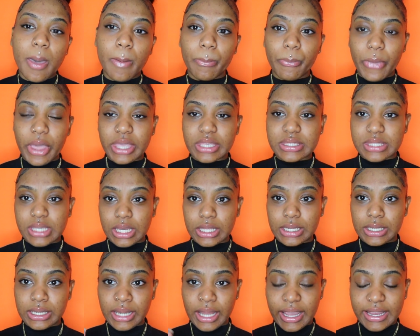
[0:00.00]
makes a
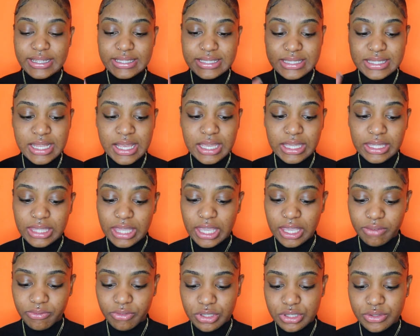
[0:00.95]
nice
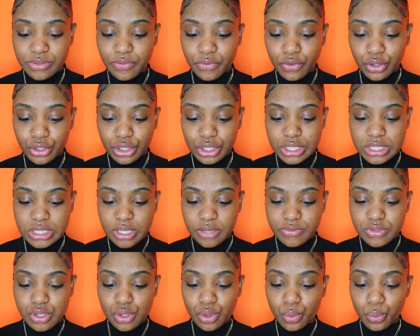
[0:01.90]
canvas for
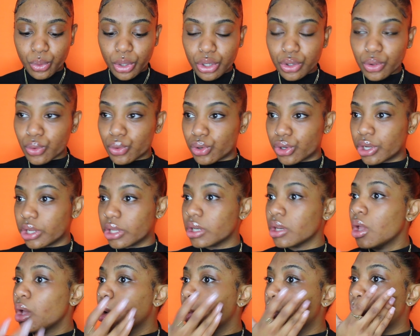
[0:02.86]
yourself to work
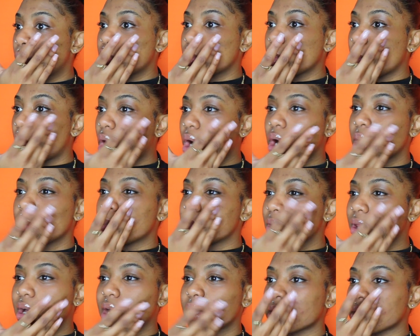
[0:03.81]
on when you are
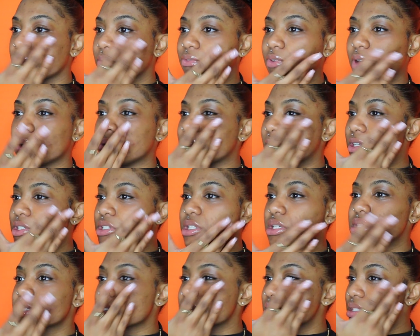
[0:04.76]
applying your
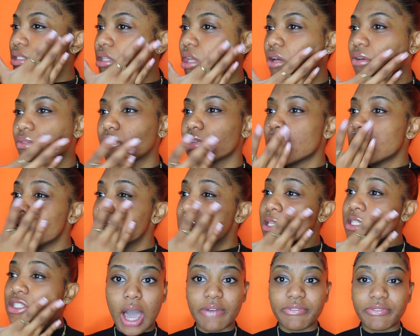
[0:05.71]
foundations and stuff.
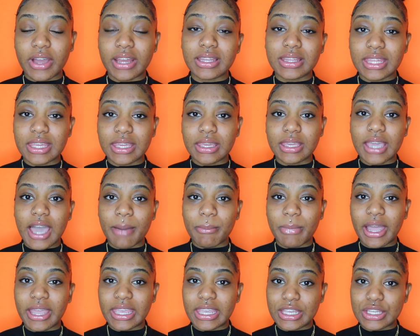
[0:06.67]
I finally got
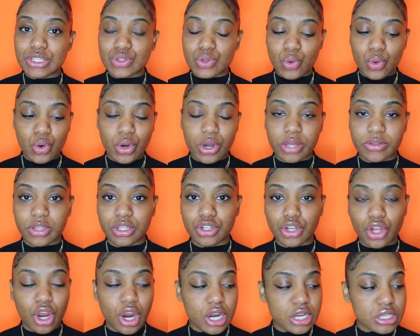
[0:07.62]
my hands on the
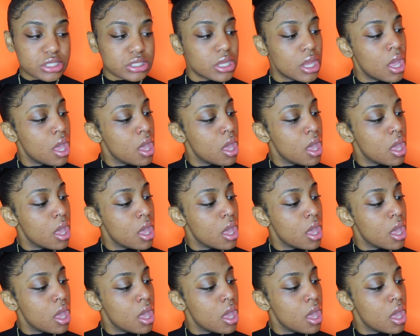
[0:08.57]
Nars